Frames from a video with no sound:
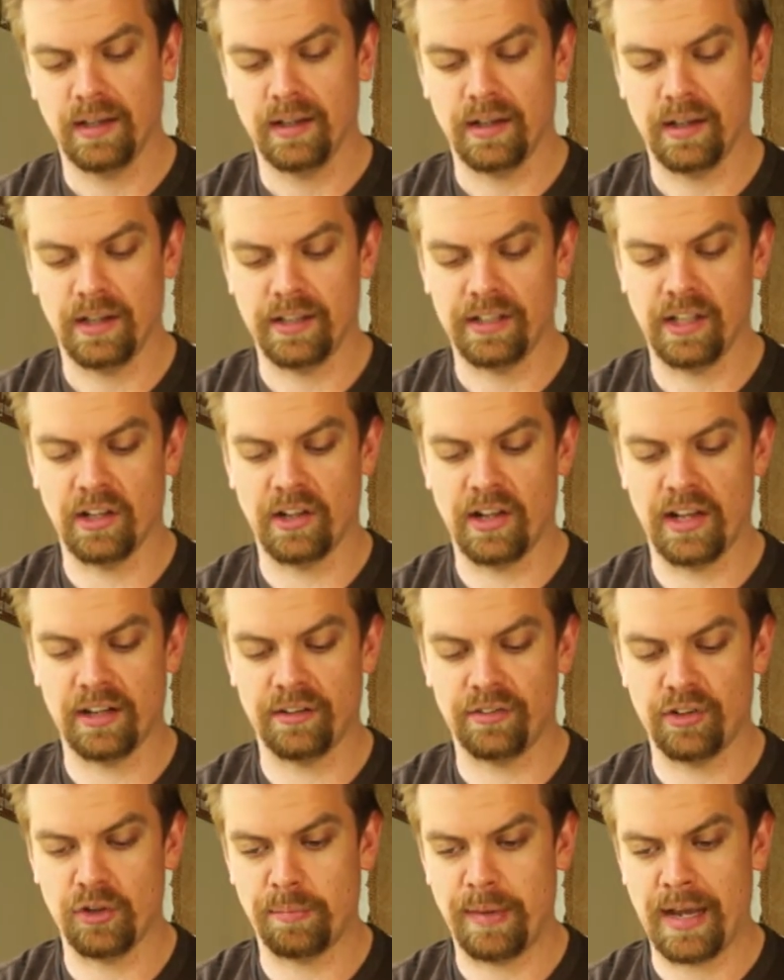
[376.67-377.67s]
On the other
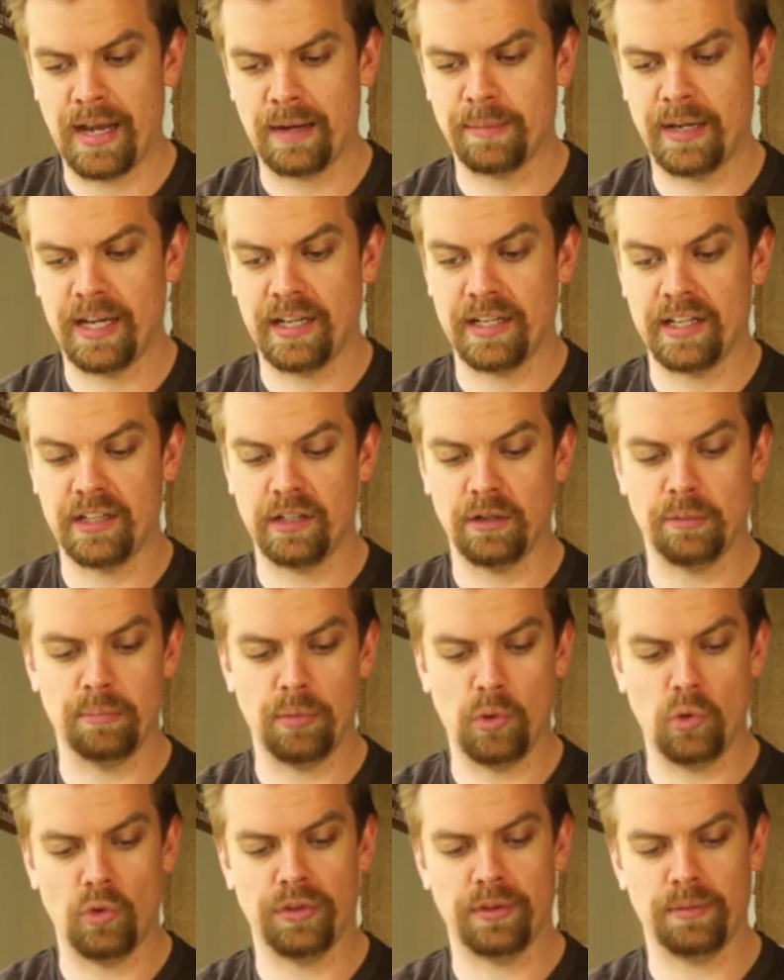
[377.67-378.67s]
hand, if you're backpacking, they're
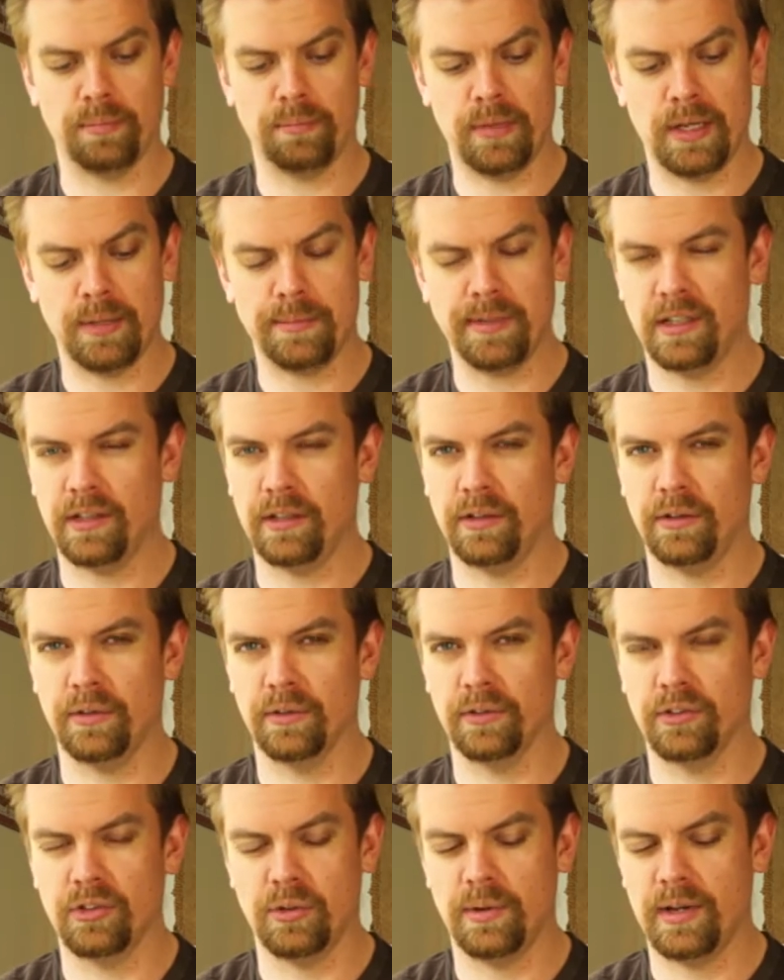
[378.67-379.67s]
both maybe a
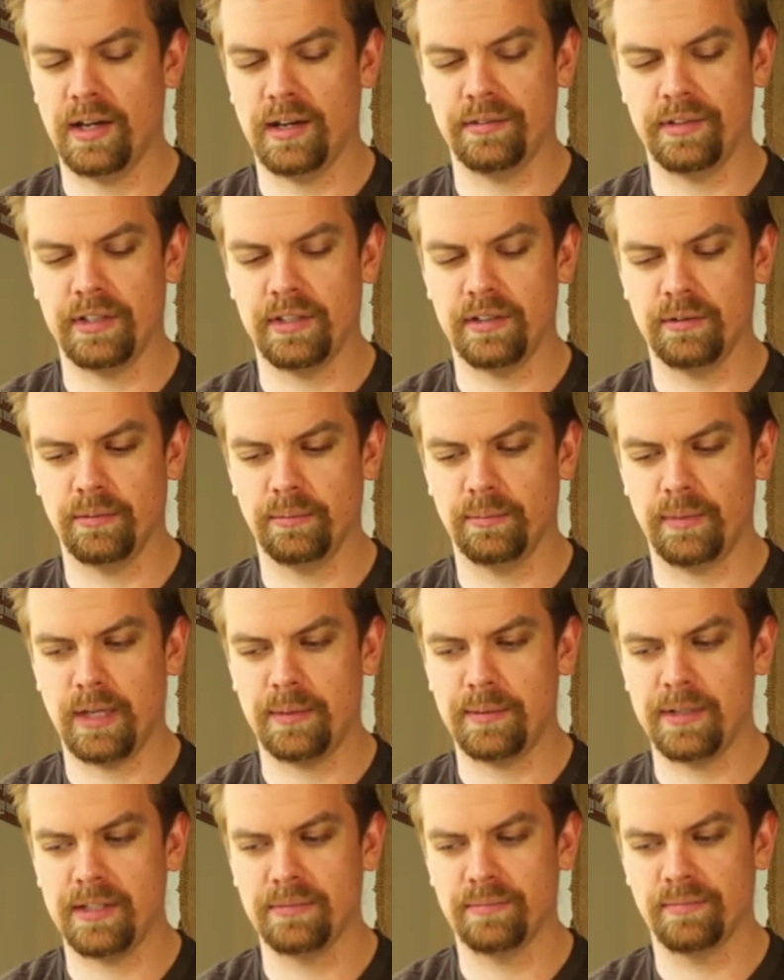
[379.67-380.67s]
little too heavy,
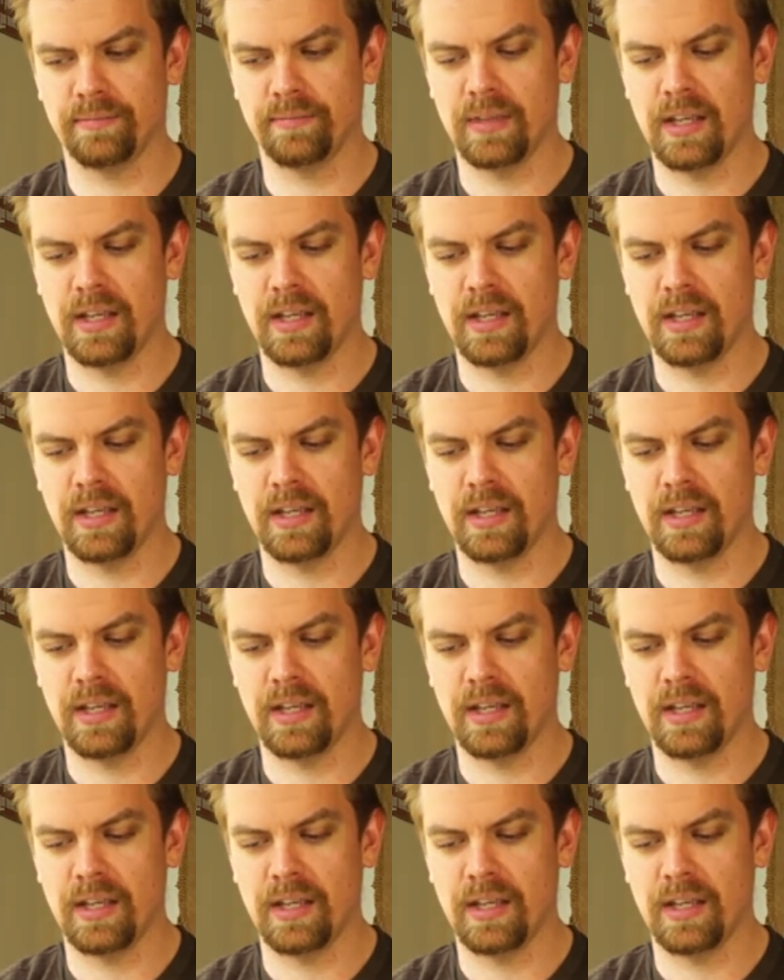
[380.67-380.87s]
maybe.